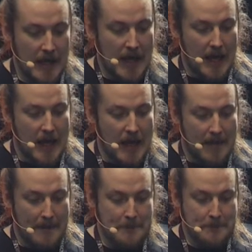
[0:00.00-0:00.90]

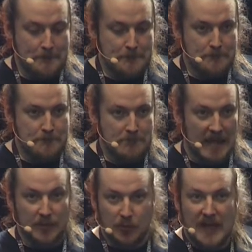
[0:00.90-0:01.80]

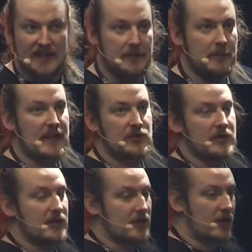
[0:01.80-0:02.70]
It creates and manages
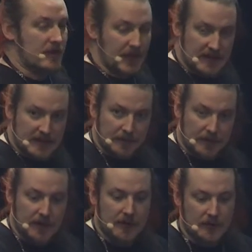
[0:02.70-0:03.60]
the
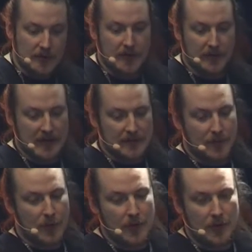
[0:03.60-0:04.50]
certificates
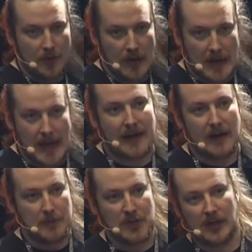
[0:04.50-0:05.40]
for you, and
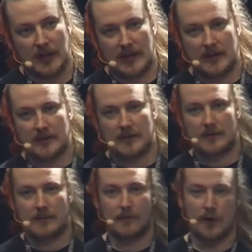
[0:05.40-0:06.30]
optionally,
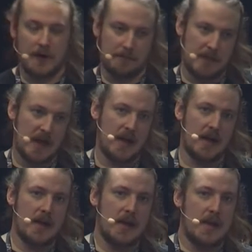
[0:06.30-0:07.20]
for
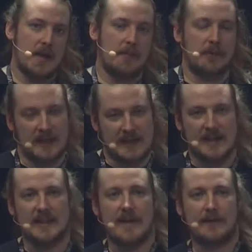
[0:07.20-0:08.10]
plugins
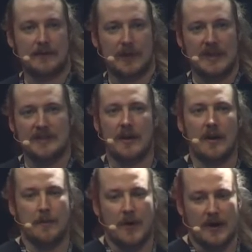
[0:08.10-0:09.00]
that have the
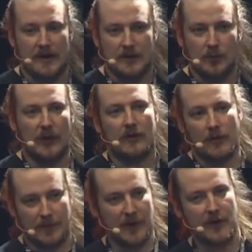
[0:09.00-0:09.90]
installer part, will
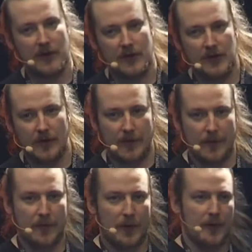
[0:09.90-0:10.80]
configure your server
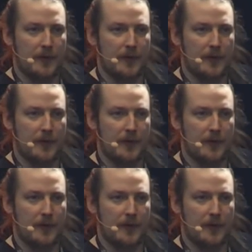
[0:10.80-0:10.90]
for you.